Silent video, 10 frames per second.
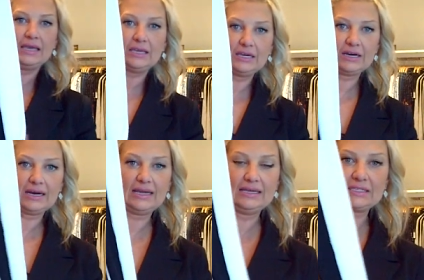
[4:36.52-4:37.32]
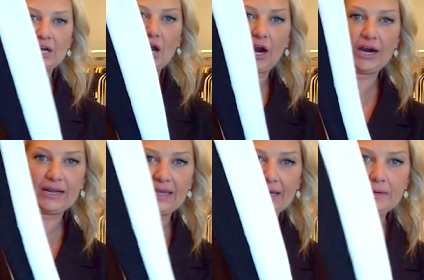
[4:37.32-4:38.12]
Here is a
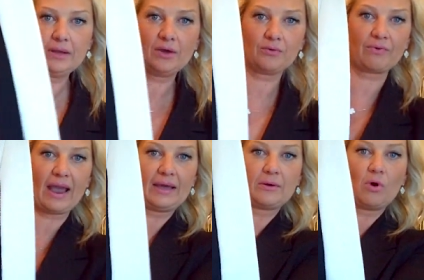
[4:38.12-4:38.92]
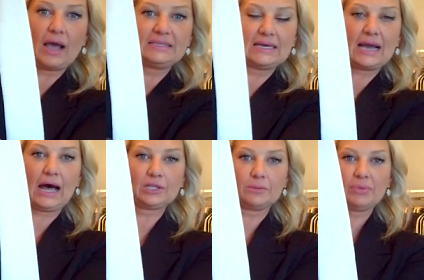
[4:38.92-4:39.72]
cardigan, red, it's a
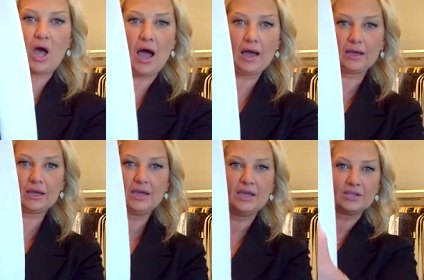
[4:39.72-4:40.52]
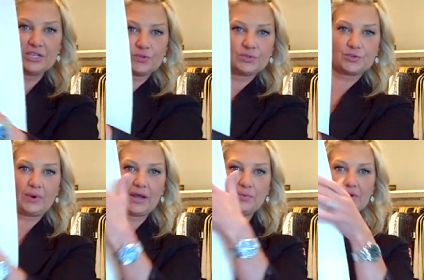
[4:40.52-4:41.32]
color block. This one's
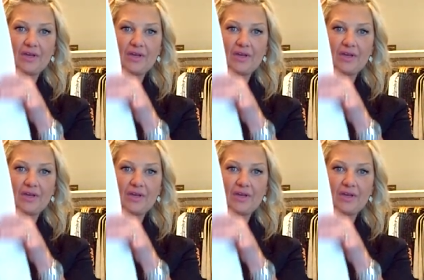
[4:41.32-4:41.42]
red with